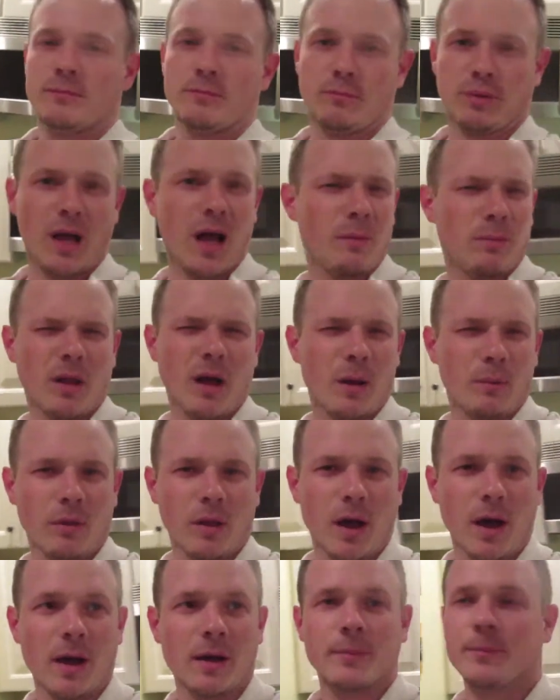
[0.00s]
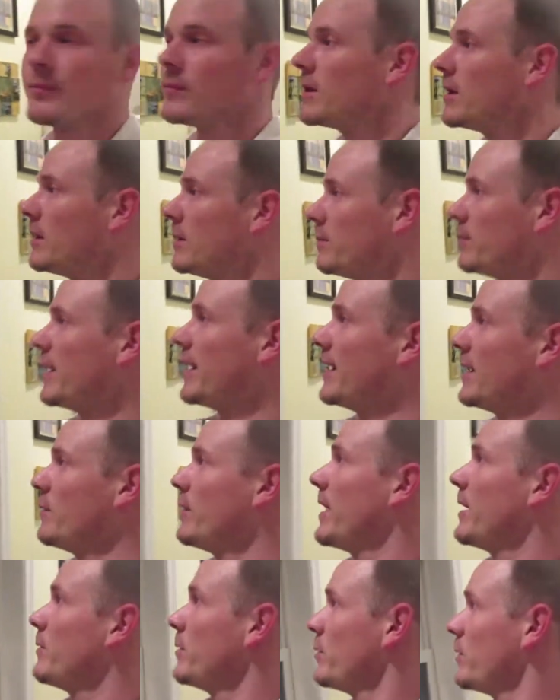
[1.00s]
blah, blah, blah. But
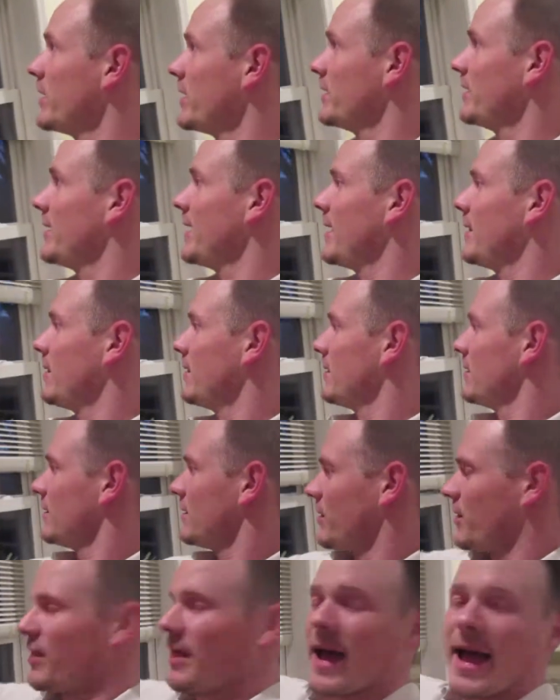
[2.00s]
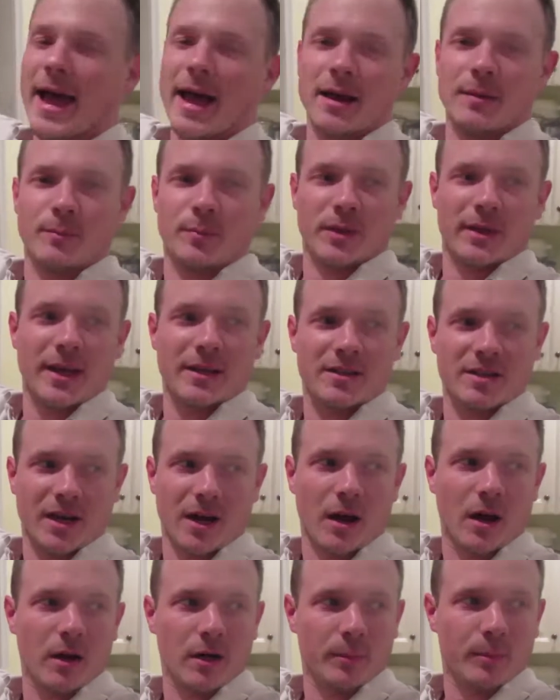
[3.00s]
anyway, we wanted to get that, but that's like
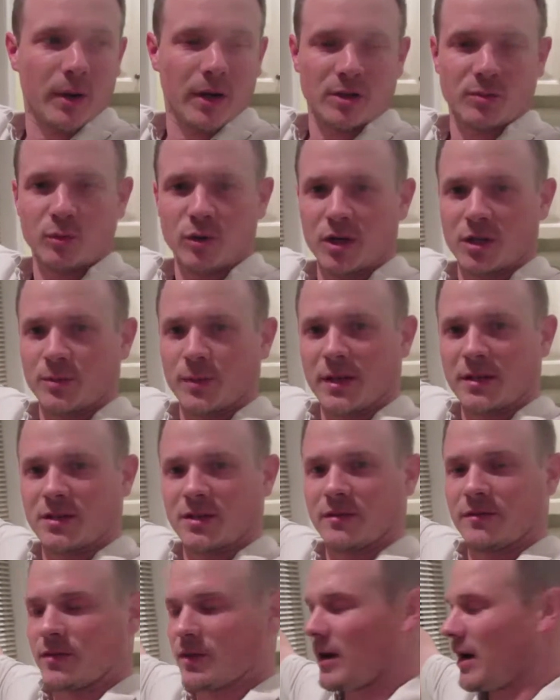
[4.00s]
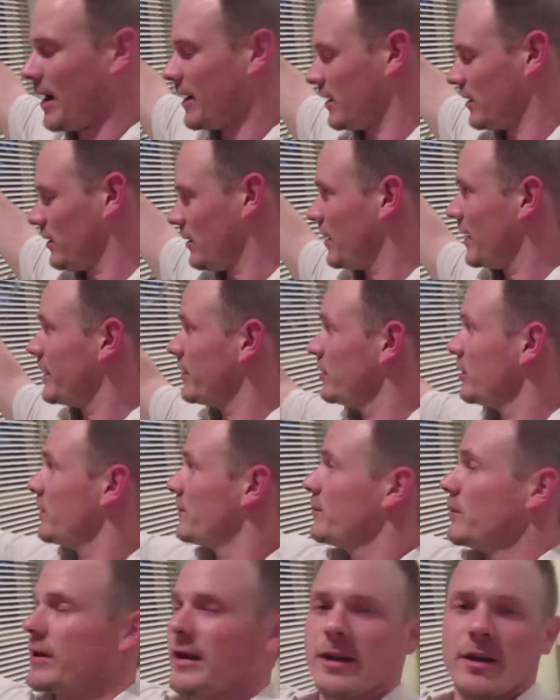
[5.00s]
a hundred bucks more expensive. So I don't, I don't know
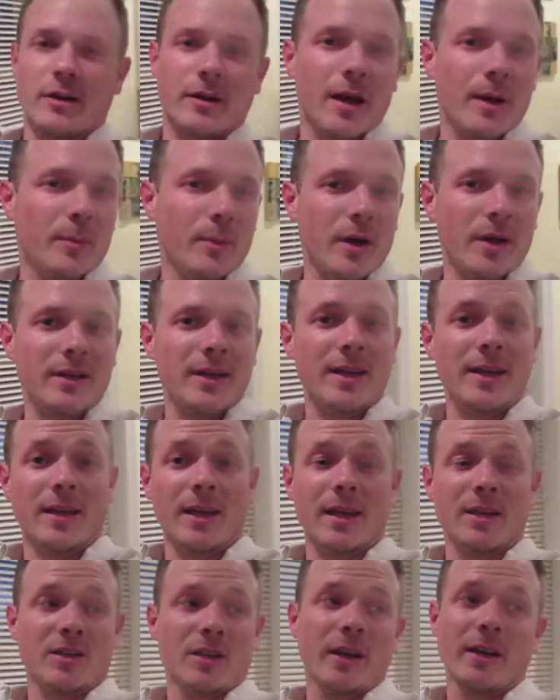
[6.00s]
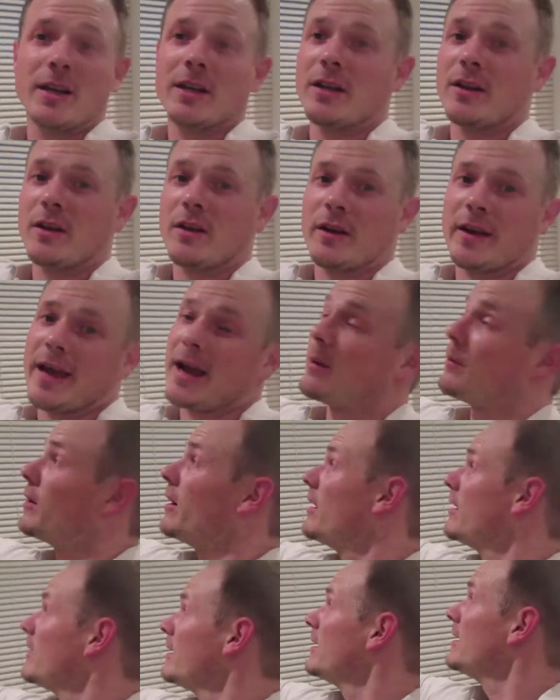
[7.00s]
if we'll get it or not. But in any case, I need another
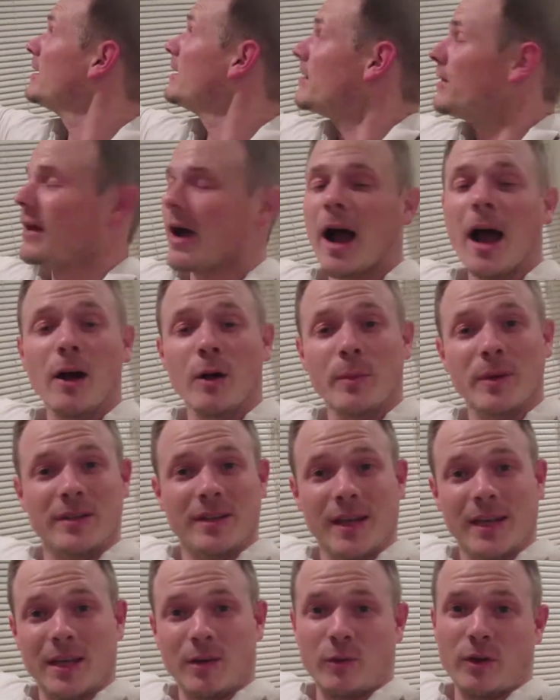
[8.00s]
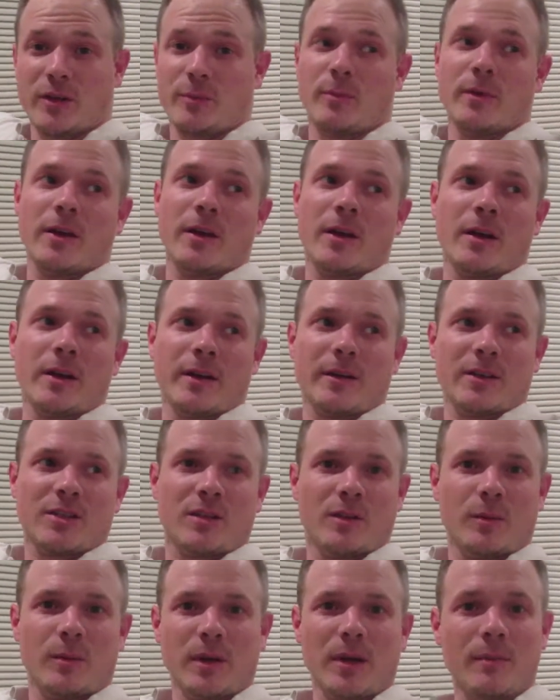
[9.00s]
camera that I'll be taking with me. I
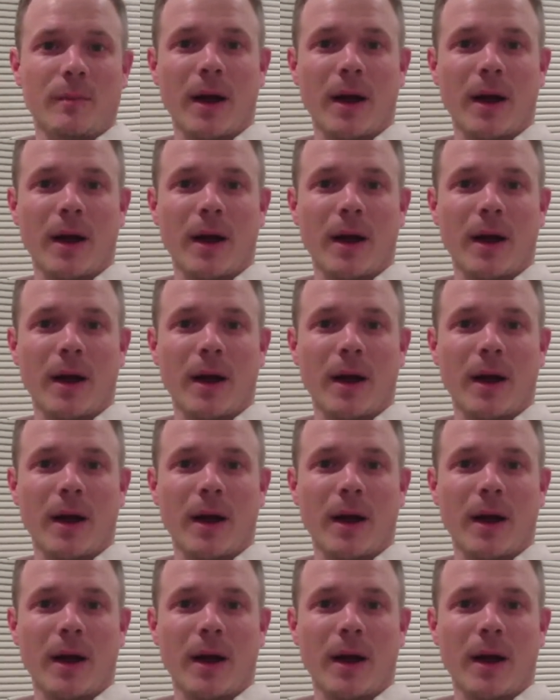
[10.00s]
guess it'll be